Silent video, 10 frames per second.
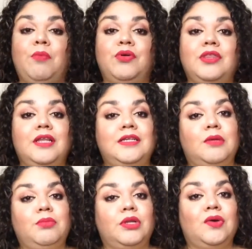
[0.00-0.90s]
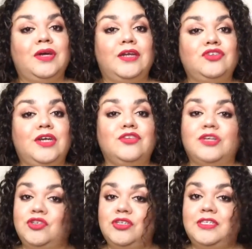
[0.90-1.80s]
I'll put the link down below in case you guys are
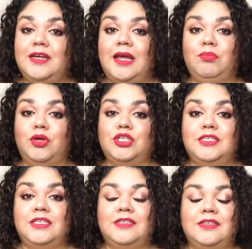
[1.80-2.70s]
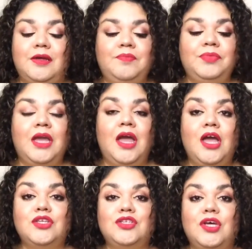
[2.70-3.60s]
interested in purchasing some.
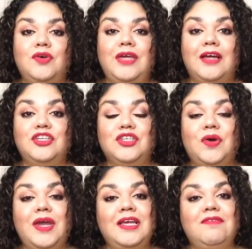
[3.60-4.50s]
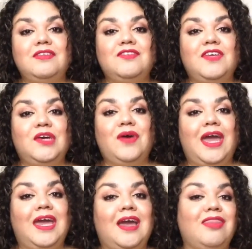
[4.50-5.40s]
So yeah, just go ahead and give this video
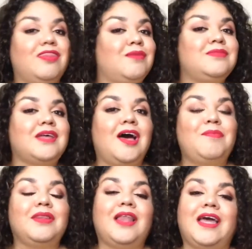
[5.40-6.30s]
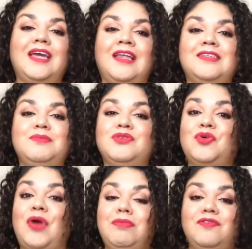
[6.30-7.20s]
a thumbs up, like, and
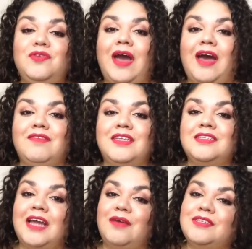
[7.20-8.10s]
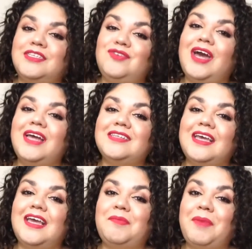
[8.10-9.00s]
subscribe if you haven't, and I will see you guys
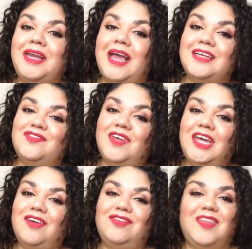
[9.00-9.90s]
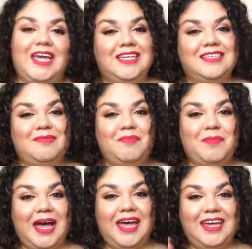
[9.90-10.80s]
in my next video. Thanks.
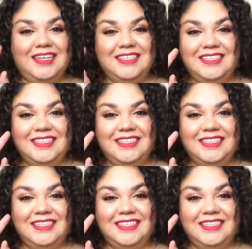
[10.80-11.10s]
Bye.